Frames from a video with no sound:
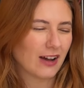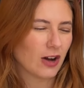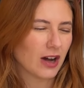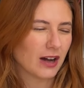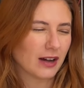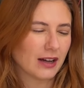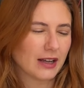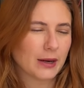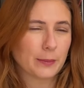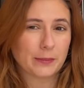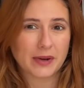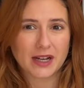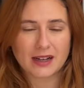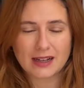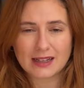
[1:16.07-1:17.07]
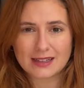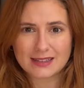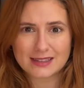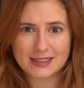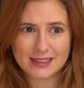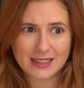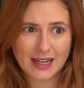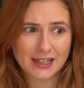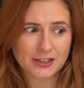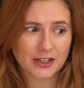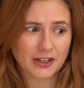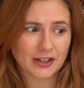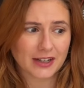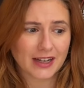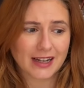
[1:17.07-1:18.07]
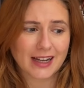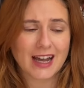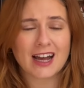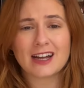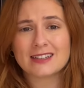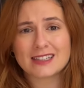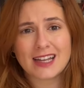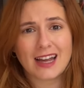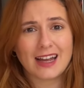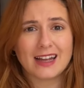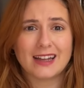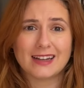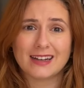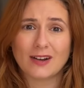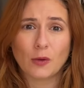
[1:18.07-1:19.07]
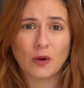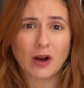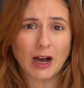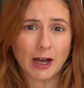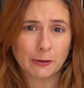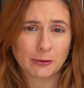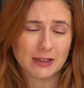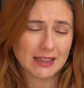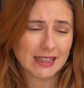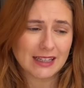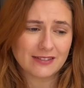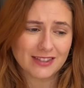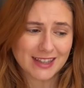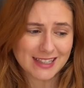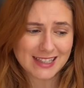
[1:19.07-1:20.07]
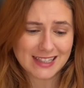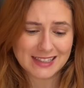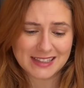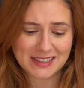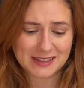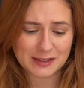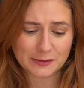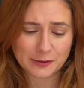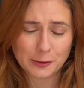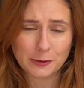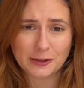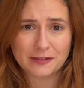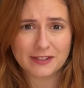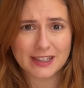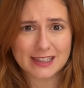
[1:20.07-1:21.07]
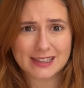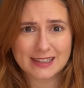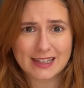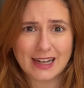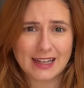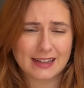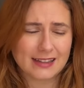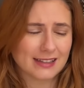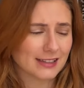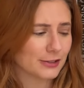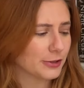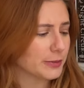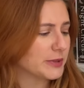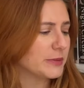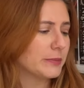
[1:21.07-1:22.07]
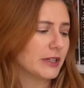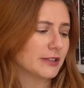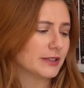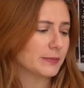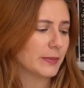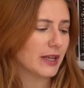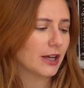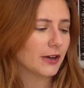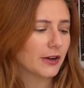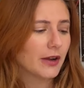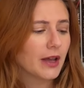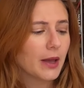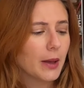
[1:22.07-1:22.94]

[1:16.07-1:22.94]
on my TikTok account and I will leave the details of all of this in the description box below.